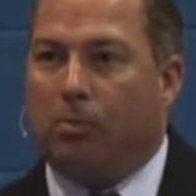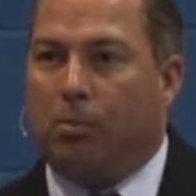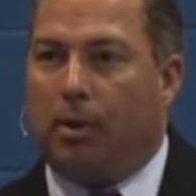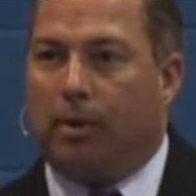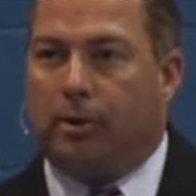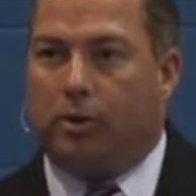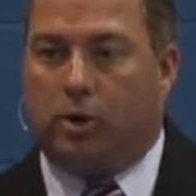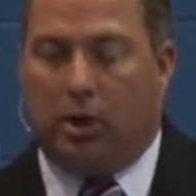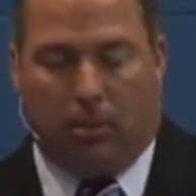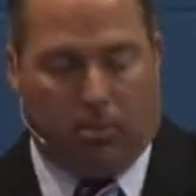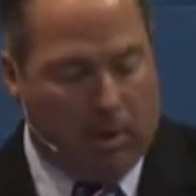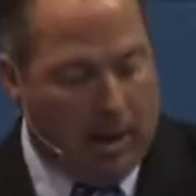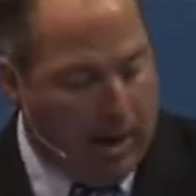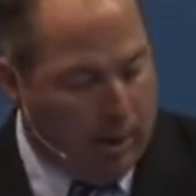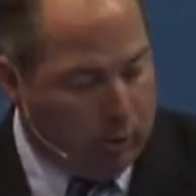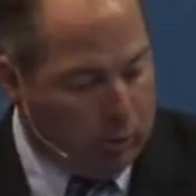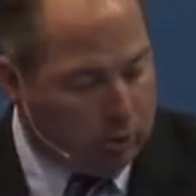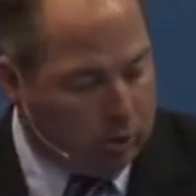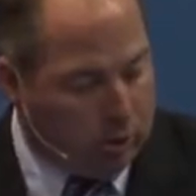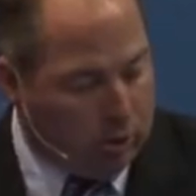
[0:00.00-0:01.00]
Brother Jimmy,
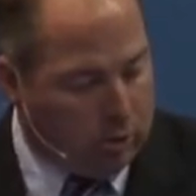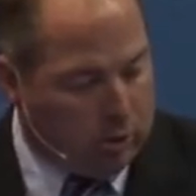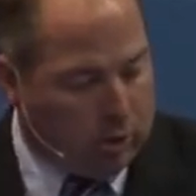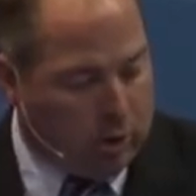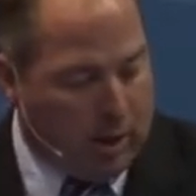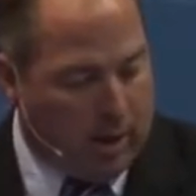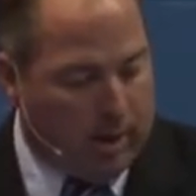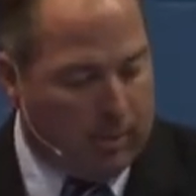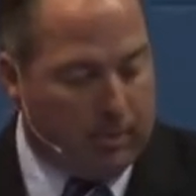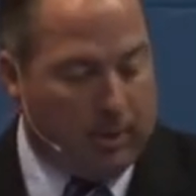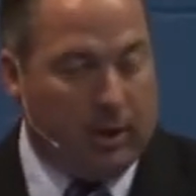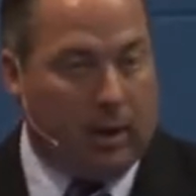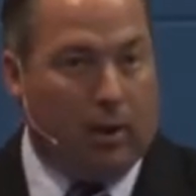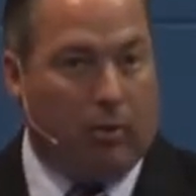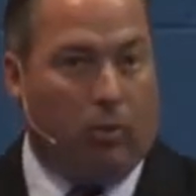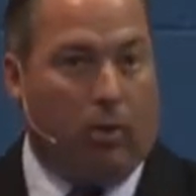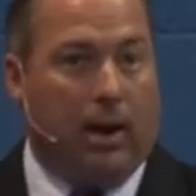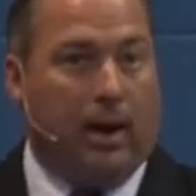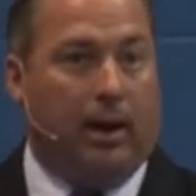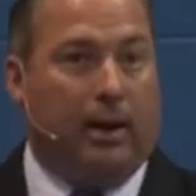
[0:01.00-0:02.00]
I want you to come and
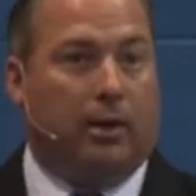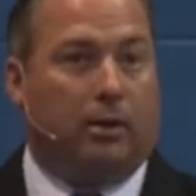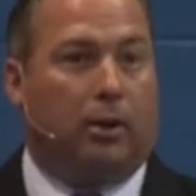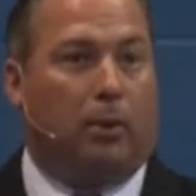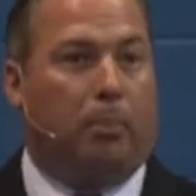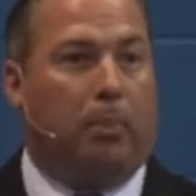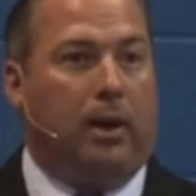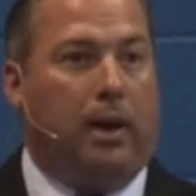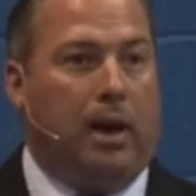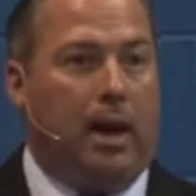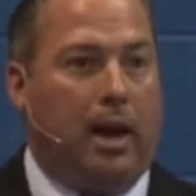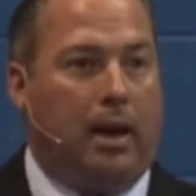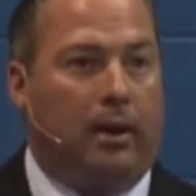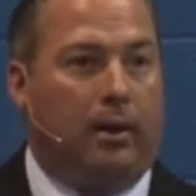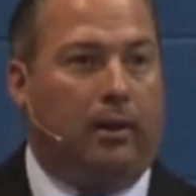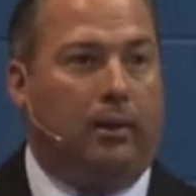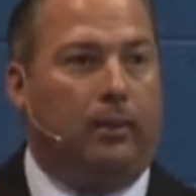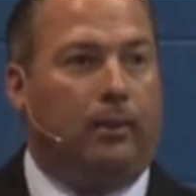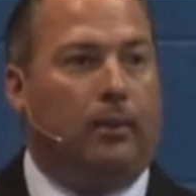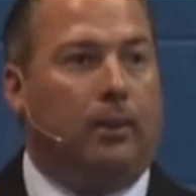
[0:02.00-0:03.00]
get ready at the
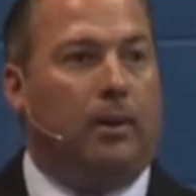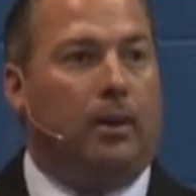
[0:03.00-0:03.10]
piano.